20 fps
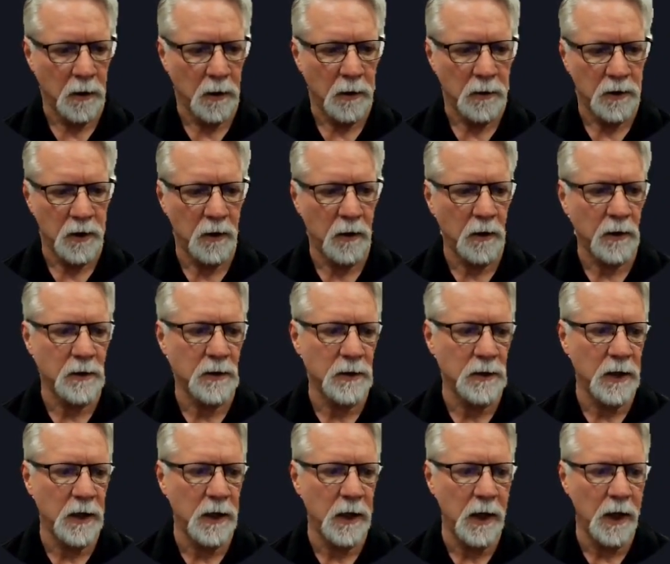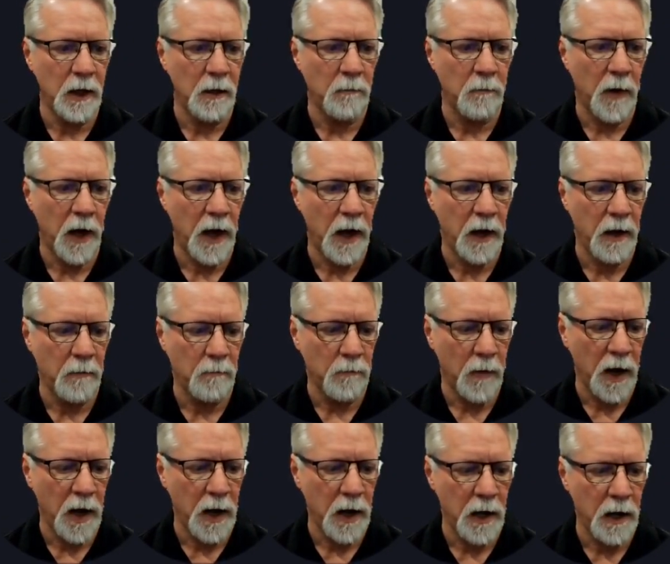So you can see in
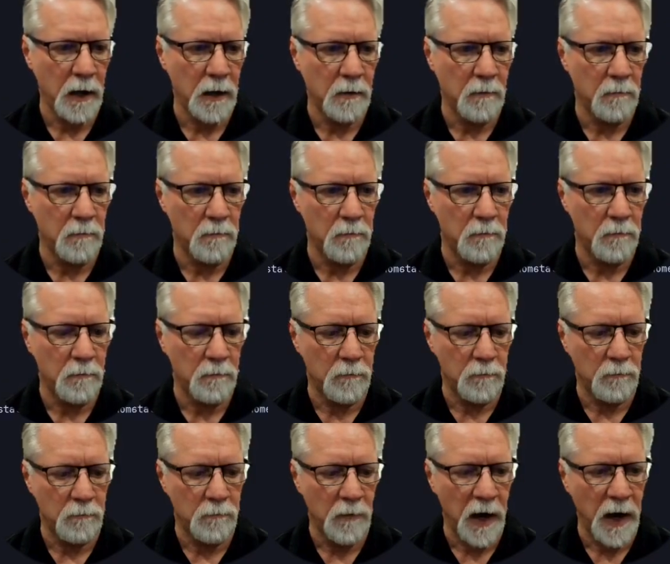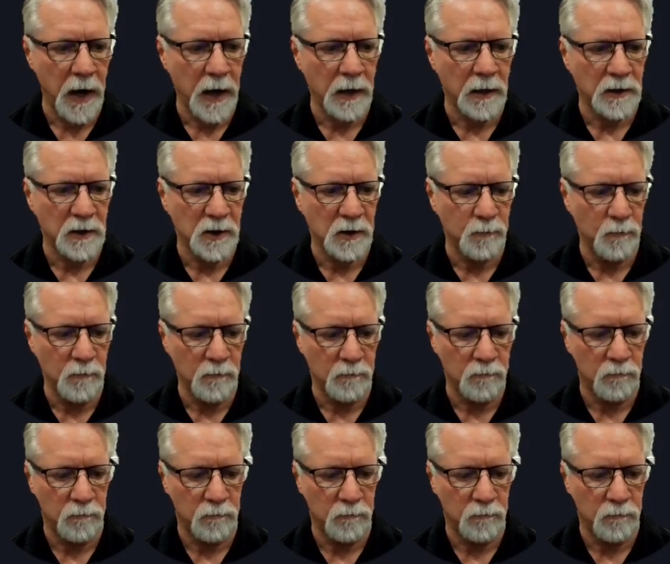mine is